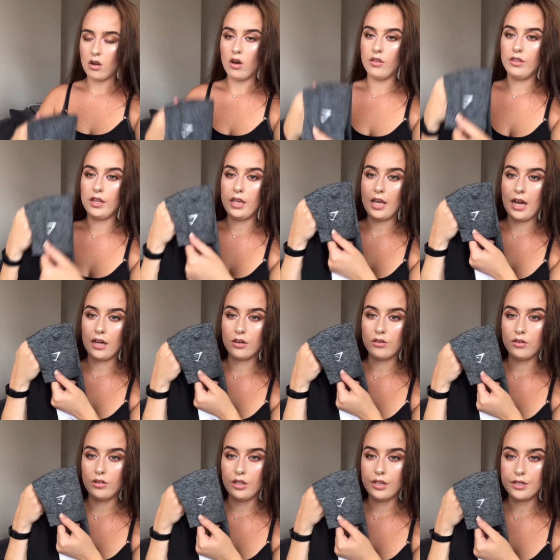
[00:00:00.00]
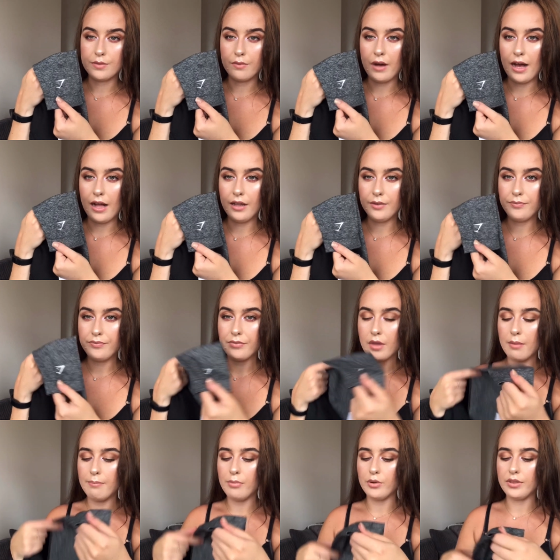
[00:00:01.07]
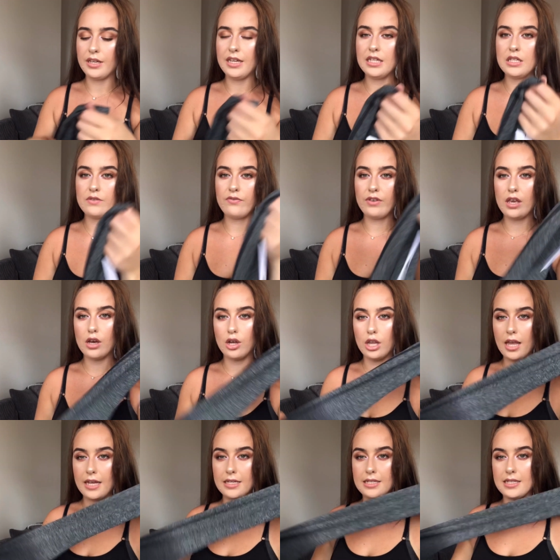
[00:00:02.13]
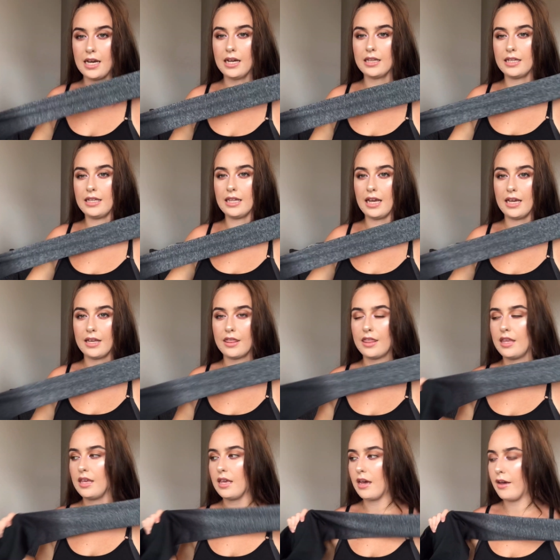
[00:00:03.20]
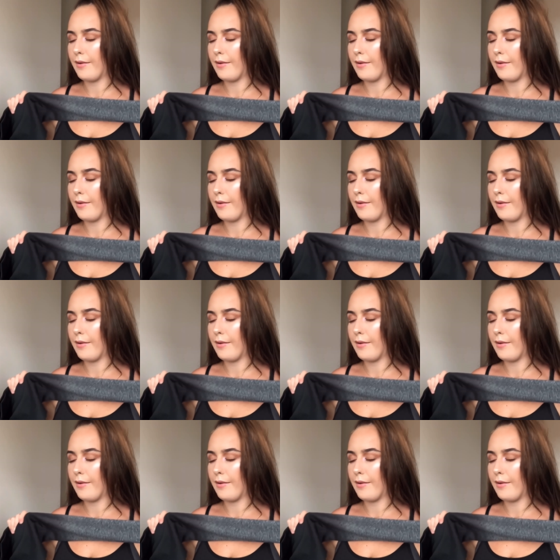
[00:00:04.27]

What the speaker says: on the ankle as well. But these feel exactly like the